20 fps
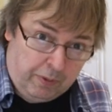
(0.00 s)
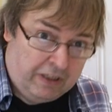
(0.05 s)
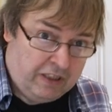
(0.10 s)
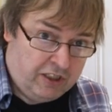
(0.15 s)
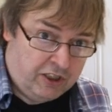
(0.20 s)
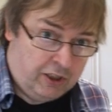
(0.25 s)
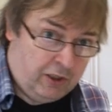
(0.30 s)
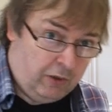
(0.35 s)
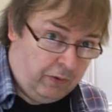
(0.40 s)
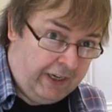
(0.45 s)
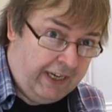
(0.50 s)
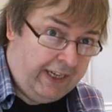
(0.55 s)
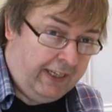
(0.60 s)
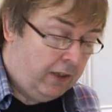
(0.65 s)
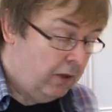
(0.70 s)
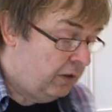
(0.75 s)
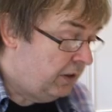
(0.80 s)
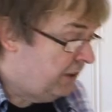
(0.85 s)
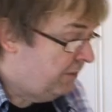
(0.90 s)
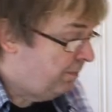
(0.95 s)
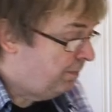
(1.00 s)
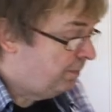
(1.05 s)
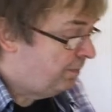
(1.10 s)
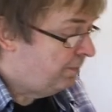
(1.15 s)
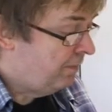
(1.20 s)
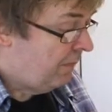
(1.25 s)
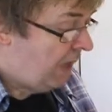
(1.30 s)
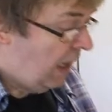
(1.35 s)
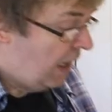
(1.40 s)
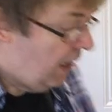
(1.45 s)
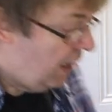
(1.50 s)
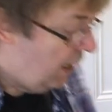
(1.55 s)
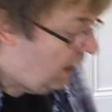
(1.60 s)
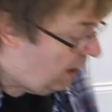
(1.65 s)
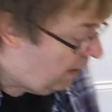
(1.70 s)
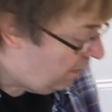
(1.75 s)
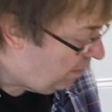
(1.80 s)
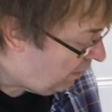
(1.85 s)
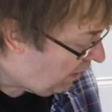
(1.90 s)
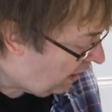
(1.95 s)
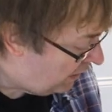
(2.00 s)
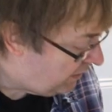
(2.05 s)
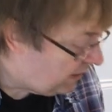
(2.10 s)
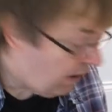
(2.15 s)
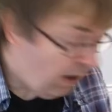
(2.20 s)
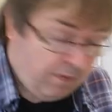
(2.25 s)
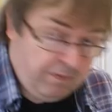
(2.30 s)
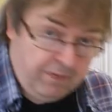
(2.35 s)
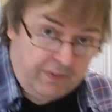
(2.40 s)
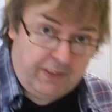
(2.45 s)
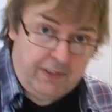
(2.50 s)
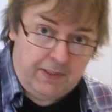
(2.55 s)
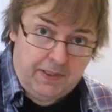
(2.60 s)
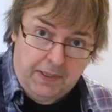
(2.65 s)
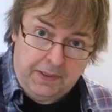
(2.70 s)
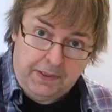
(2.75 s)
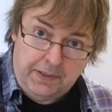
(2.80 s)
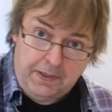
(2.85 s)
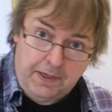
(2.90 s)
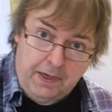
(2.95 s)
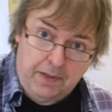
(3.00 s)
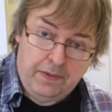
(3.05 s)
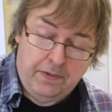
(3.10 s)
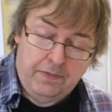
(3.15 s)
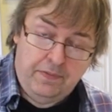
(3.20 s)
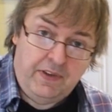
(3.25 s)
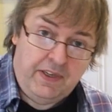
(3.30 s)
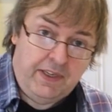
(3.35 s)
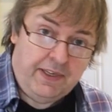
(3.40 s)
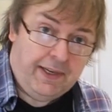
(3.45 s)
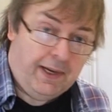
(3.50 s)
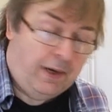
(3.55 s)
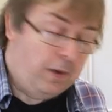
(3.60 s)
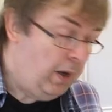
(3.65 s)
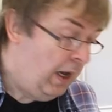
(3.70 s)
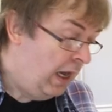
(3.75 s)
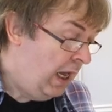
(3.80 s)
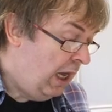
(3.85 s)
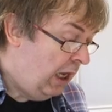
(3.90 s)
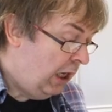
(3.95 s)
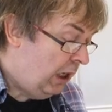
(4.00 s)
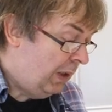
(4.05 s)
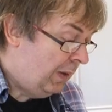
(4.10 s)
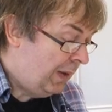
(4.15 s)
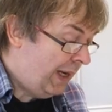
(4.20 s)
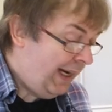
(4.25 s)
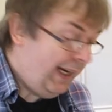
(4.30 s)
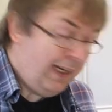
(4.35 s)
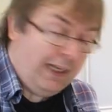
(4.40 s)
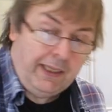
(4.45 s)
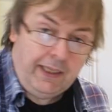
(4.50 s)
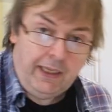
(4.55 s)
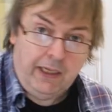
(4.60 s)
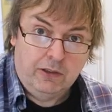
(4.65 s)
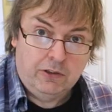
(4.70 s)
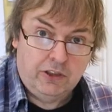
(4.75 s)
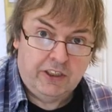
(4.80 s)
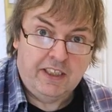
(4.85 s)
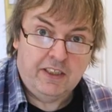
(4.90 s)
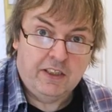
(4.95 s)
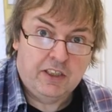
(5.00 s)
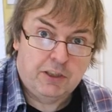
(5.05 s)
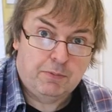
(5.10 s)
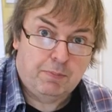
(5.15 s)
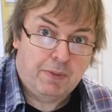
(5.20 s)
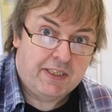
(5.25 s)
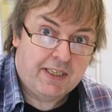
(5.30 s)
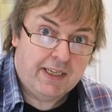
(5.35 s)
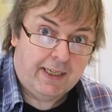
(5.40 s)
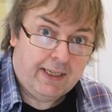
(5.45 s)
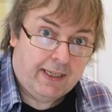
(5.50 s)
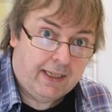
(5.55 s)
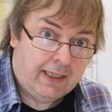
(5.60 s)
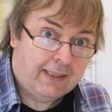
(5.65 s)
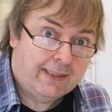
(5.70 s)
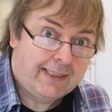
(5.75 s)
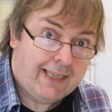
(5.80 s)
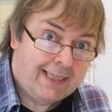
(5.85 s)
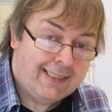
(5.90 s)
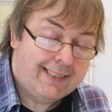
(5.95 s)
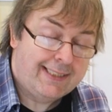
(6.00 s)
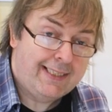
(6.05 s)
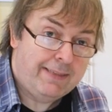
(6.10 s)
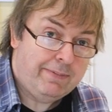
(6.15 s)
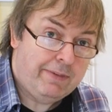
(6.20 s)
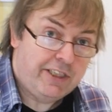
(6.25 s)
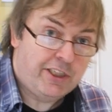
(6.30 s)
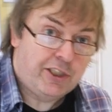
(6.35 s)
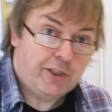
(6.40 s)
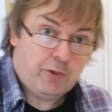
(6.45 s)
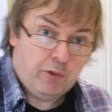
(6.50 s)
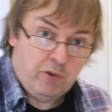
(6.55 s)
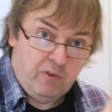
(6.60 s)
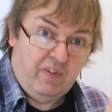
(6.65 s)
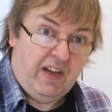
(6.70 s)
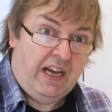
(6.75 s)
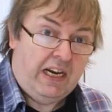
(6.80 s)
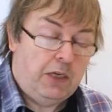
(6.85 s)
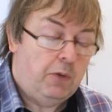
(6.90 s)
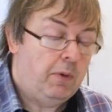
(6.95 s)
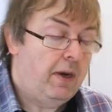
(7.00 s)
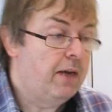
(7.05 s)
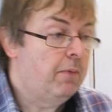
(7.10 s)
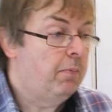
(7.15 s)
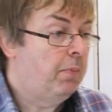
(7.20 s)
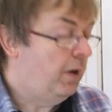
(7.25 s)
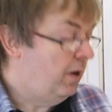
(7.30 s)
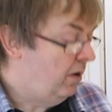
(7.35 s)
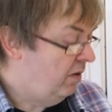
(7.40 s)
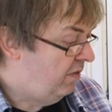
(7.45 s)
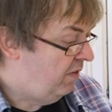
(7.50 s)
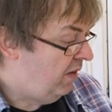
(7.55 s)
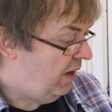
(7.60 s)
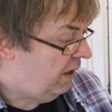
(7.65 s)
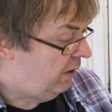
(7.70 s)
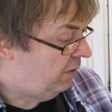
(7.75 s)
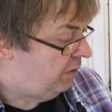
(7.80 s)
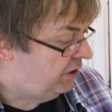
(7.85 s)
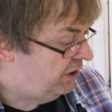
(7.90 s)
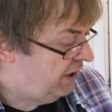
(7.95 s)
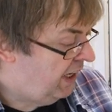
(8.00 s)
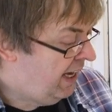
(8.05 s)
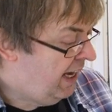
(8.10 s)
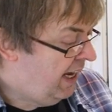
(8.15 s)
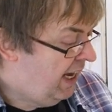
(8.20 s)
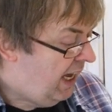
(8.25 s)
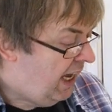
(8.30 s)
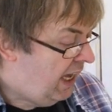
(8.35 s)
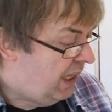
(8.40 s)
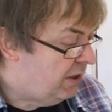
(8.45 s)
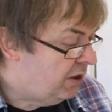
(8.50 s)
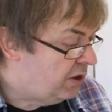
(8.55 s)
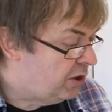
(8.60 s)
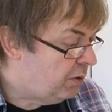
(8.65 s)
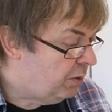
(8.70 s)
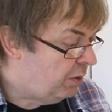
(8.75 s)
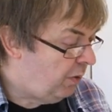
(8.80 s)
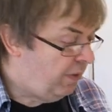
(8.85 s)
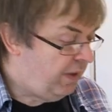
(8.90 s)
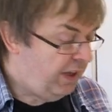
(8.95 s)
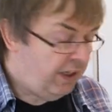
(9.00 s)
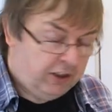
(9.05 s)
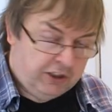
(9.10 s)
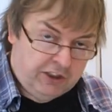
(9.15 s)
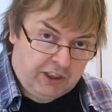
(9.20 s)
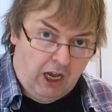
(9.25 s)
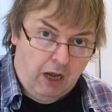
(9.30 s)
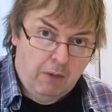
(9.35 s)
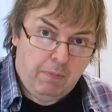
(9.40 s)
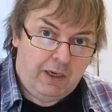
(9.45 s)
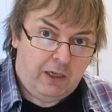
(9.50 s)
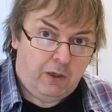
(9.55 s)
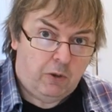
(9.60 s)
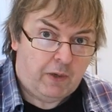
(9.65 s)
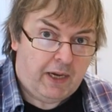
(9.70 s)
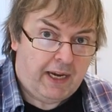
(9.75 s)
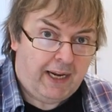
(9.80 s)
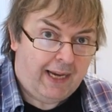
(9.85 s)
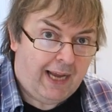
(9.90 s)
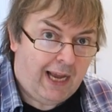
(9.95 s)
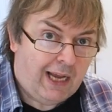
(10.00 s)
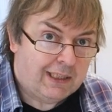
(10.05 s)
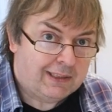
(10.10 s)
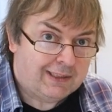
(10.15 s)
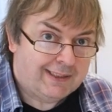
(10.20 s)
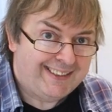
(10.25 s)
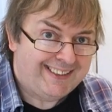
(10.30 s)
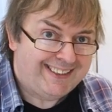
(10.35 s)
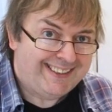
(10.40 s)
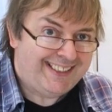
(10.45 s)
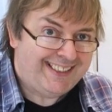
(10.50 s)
print's looking good. I've done another video looking at using this particular test image to evaluate profiles and the sort of things I've been looking at to